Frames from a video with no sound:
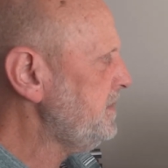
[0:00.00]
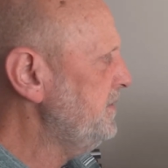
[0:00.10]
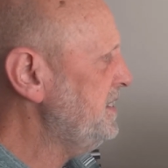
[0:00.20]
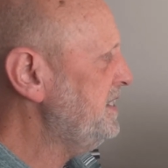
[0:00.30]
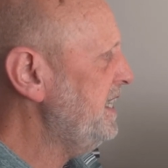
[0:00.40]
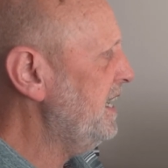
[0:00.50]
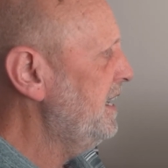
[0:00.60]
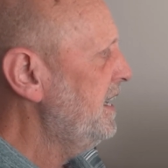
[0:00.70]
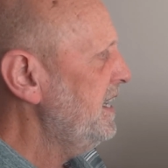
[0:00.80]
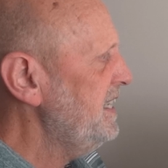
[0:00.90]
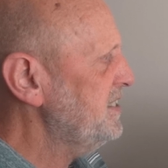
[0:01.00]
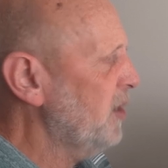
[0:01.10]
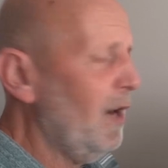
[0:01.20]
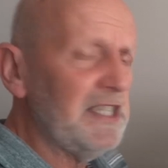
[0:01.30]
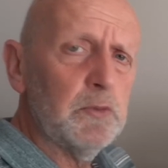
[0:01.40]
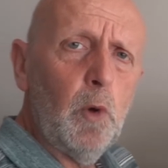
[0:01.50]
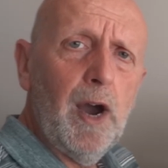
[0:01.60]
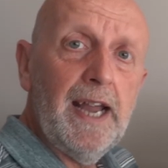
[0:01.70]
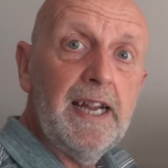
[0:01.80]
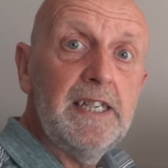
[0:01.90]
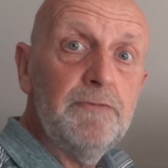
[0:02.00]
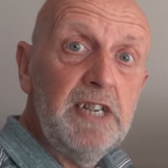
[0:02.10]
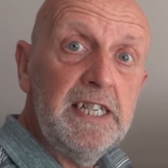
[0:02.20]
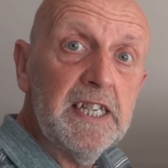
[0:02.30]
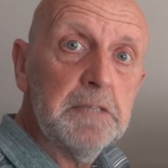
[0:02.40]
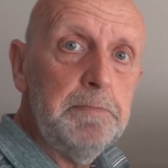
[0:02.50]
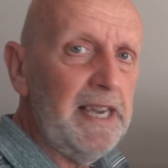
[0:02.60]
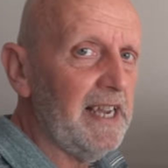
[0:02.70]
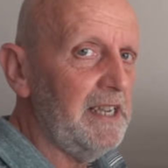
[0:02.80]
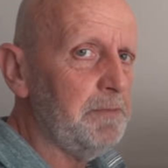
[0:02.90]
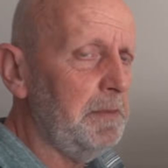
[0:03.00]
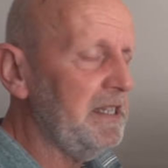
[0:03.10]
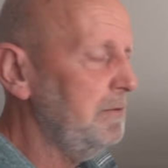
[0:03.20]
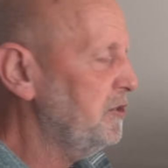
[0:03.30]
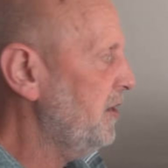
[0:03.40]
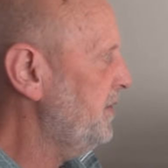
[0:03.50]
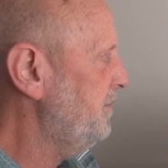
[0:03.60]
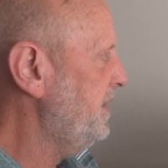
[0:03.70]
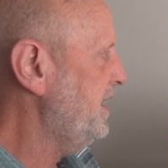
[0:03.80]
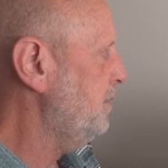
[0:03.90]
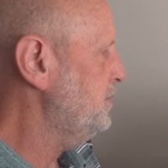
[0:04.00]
this here is a nice white and it really does ping. It probably don't show in the video,